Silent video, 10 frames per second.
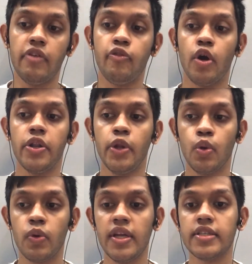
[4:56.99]
for
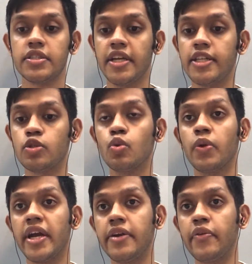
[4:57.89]
nuclear states to
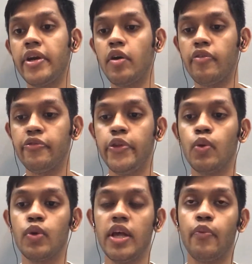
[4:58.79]
get rid of
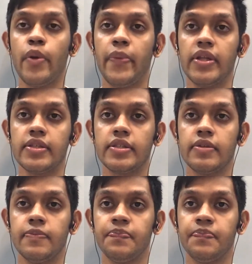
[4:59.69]
nuclear weapons.